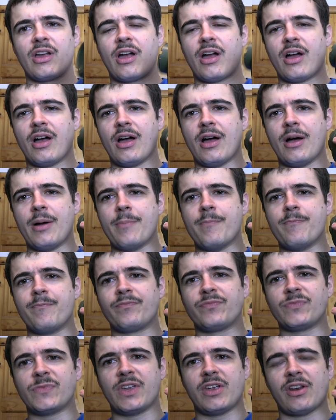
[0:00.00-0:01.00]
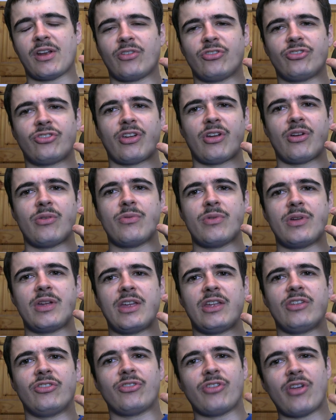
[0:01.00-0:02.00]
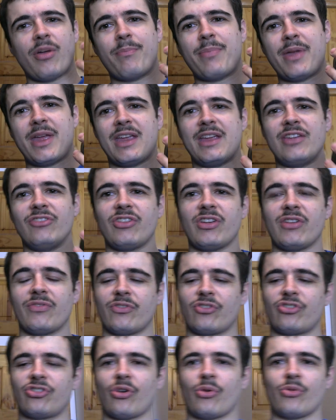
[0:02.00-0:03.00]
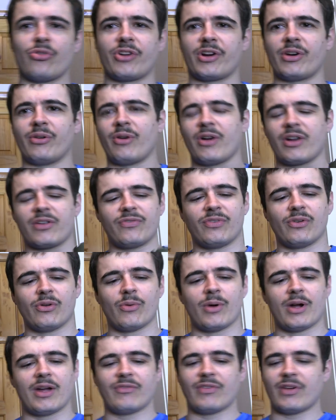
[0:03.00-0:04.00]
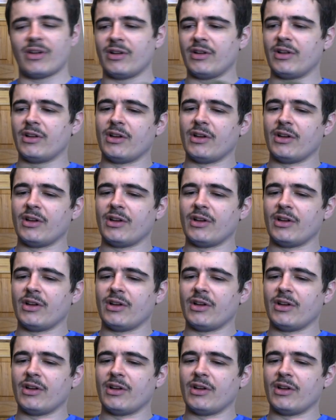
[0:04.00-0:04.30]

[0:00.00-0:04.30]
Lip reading: you know, so it's a bit easier for shouldering a rifle or whatever.